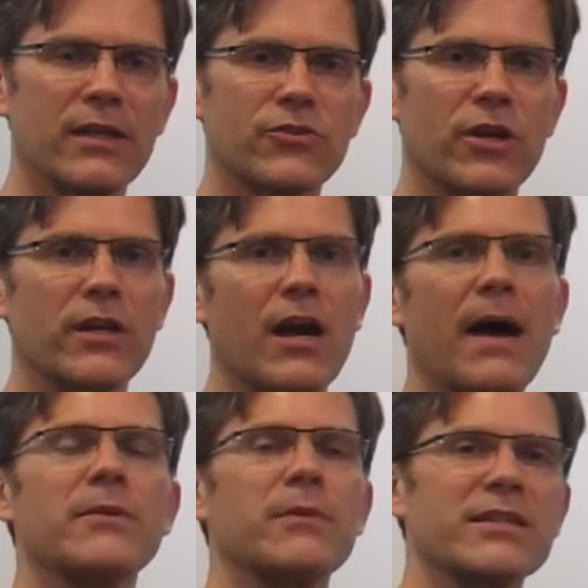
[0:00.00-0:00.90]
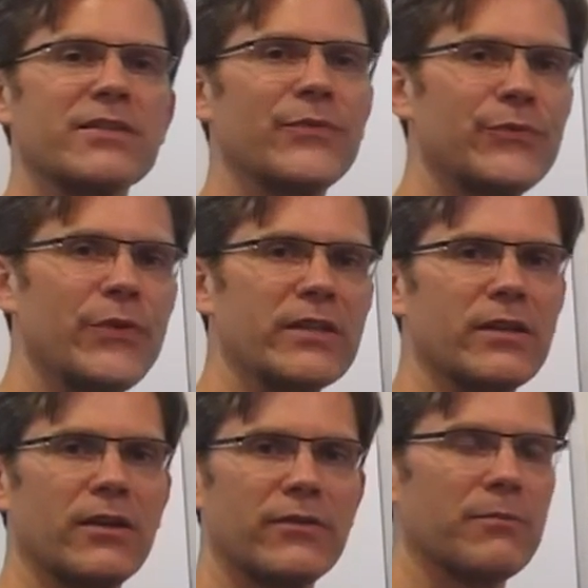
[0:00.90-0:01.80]
it's trying to optimize the fit
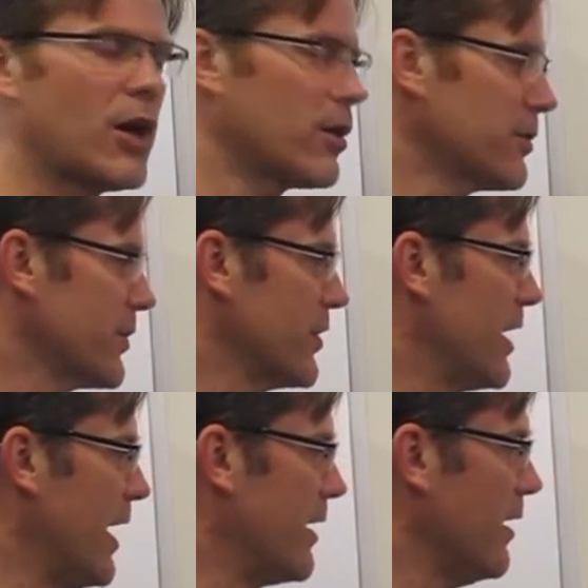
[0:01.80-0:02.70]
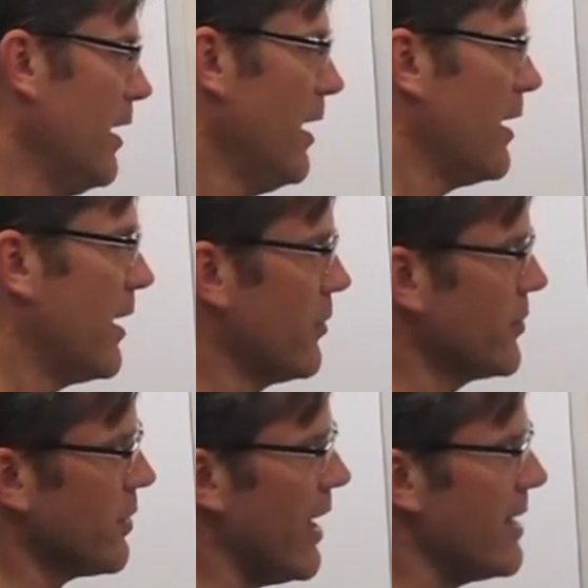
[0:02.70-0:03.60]
of the model to the data. And
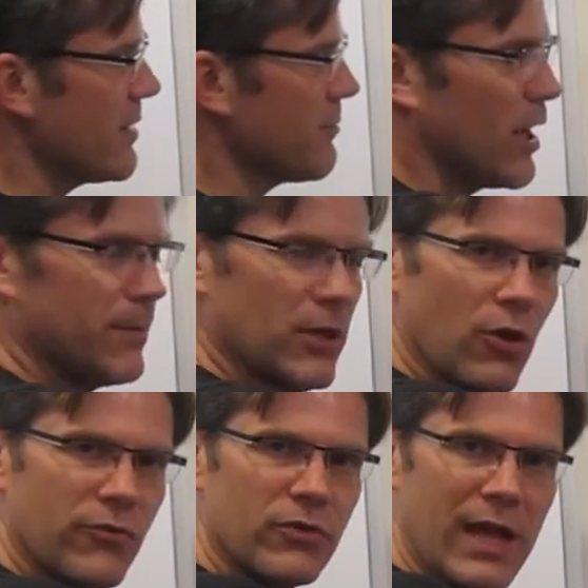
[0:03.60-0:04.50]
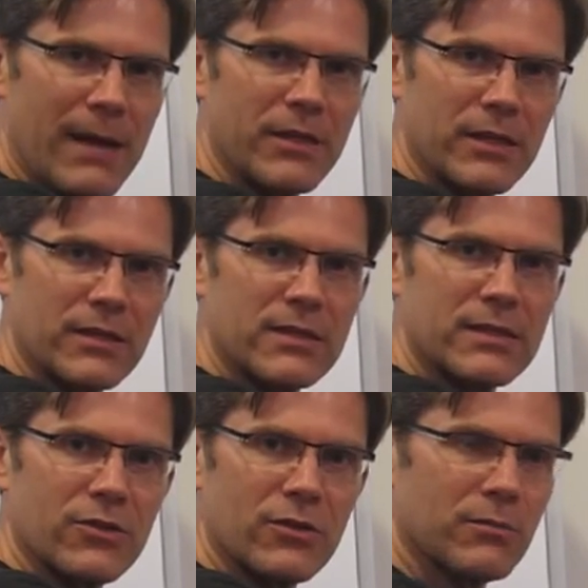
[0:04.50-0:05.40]
those classes might be overlapping
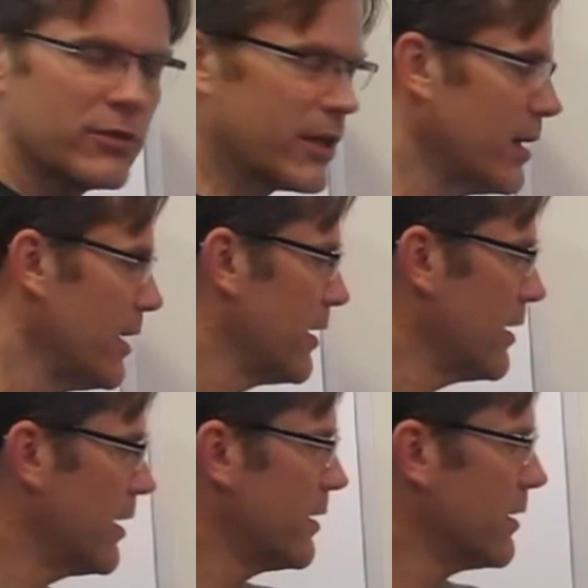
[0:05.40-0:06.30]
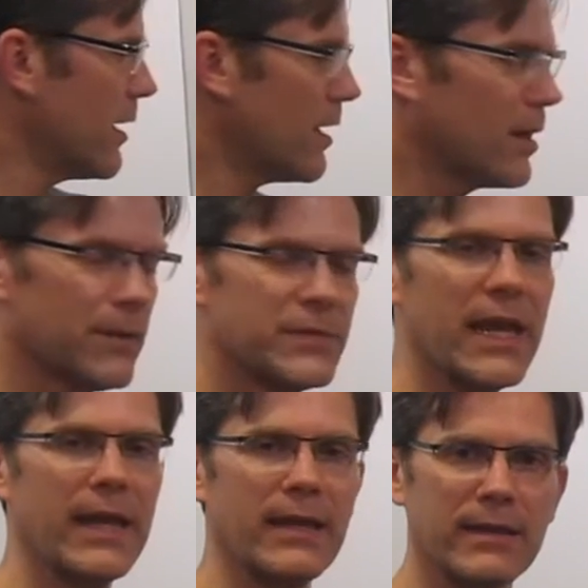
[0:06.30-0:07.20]
considerably in
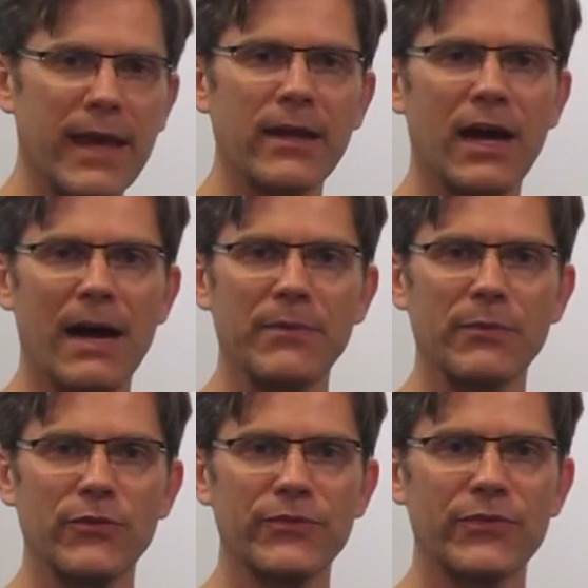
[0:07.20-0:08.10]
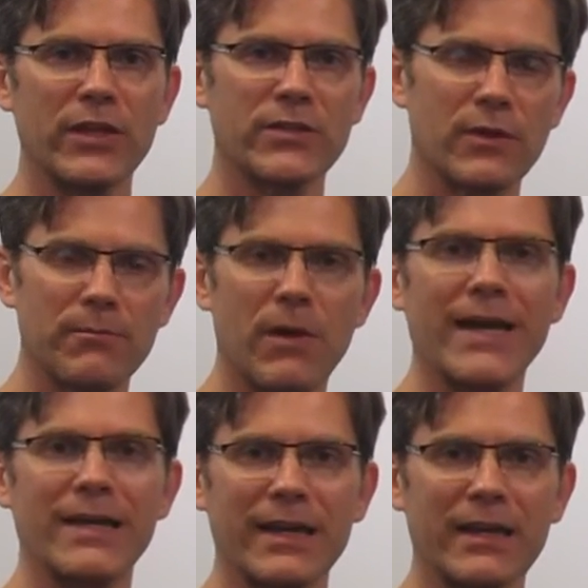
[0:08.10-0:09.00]
obtaining that optimal fit, so it
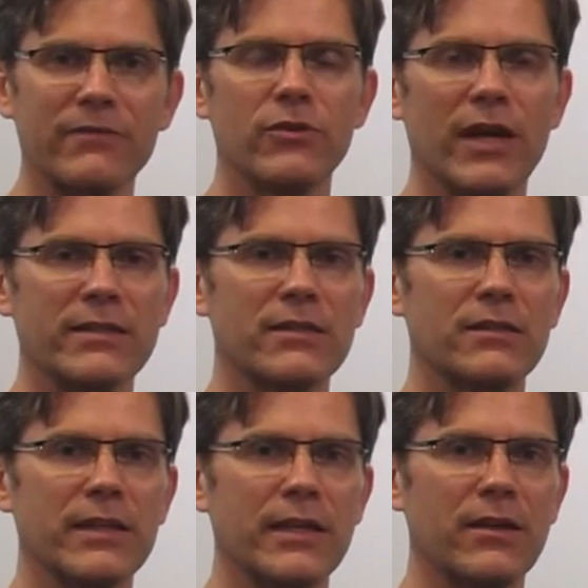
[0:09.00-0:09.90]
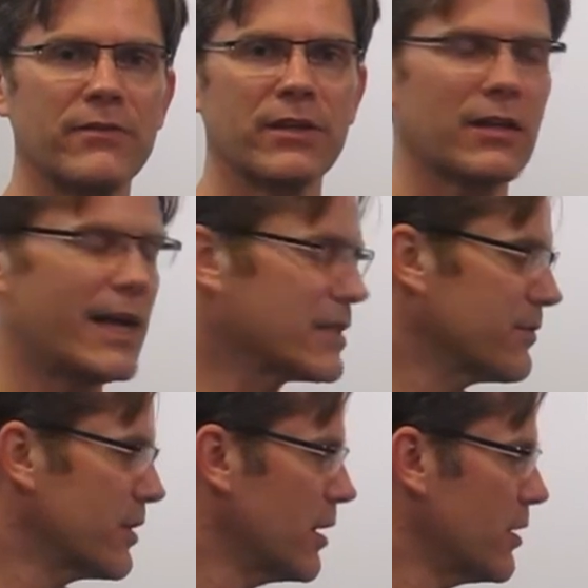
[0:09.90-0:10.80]
might not give you as clean of a
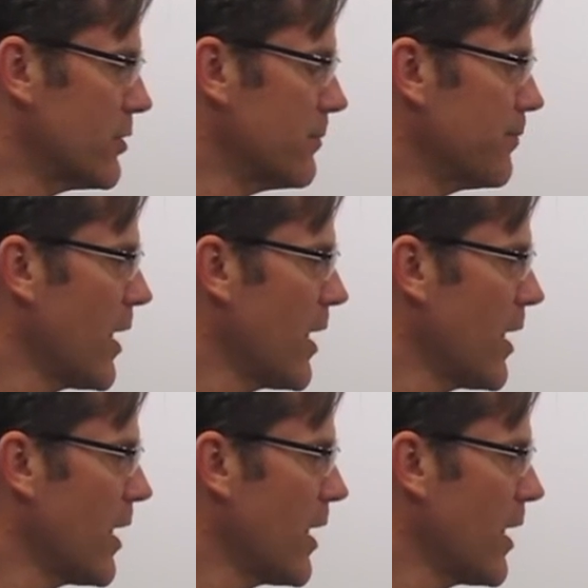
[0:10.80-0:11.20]
classification.